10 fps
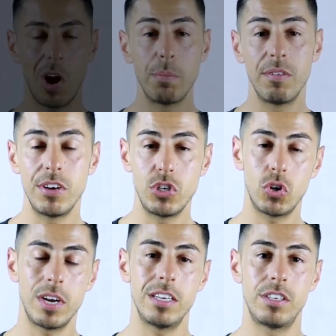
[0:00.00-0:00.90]
Hope you've
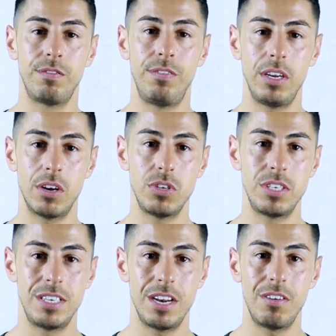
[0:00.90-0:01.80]
enjoyed this video
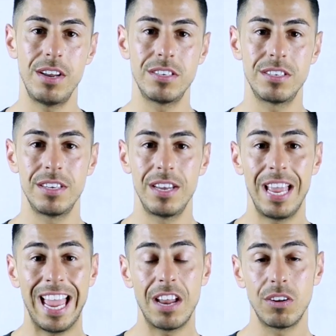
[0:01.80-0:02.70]
series.
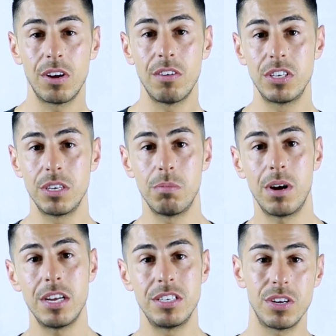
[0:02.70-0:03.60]
Head on over to
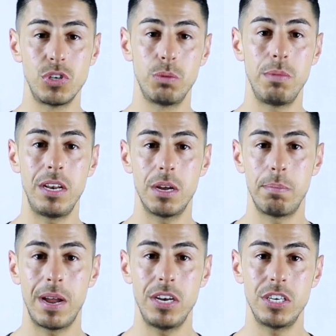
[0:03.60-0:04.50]
my social media
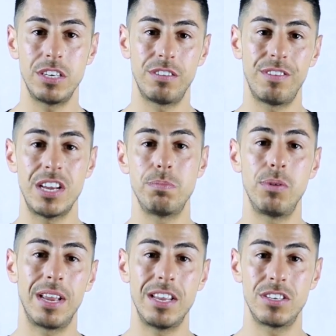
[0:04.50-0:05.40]
pages,
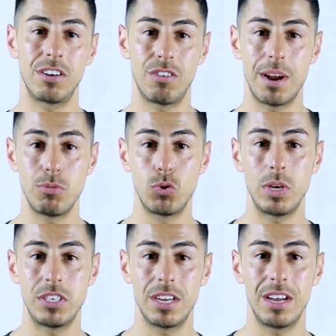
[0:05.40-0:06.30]
Facebook, Instagram,
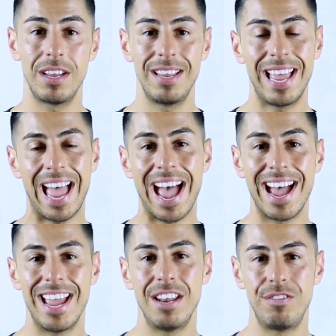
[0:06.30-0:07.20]
Twitter,
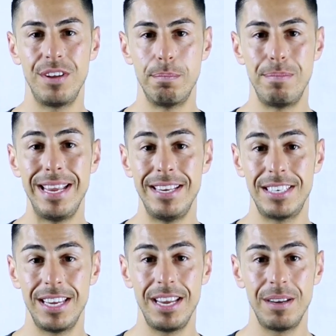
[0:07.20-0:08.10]

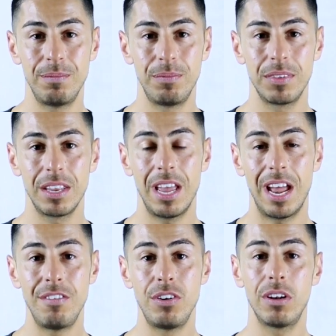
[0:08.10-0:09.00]
@edfitpt.
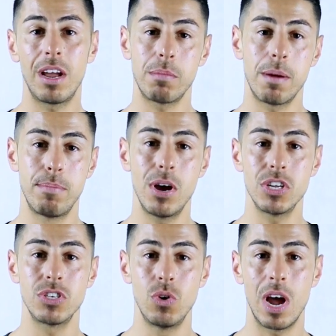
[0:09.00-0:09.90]
And if you'd like my
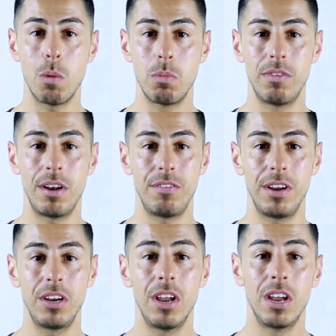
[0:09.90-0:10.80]
personal help with
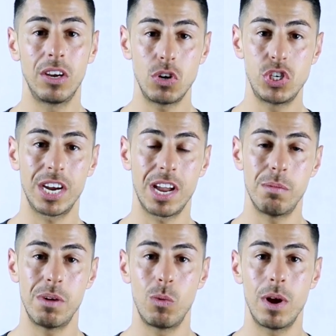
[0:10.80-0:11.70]
anything, go check
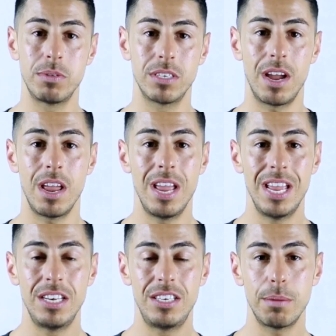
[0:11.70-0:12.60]
out my website,
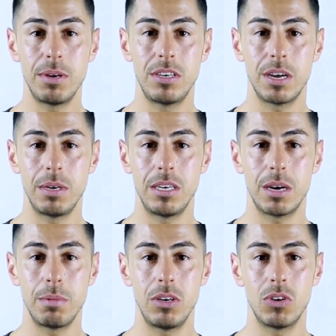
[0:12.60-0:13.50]

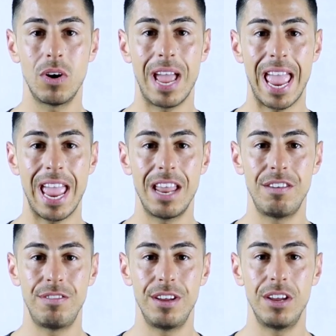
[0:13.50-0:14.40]

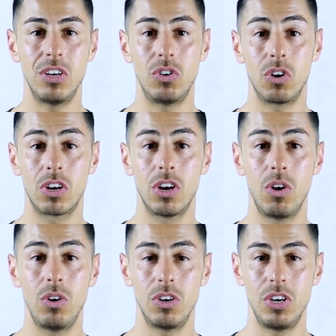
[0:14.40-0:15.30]

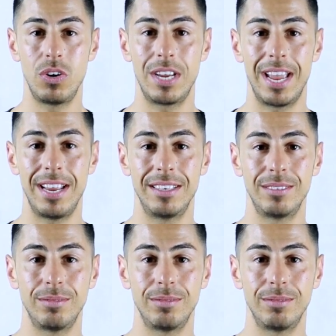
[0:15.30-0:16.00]
www.edfit.co.uk.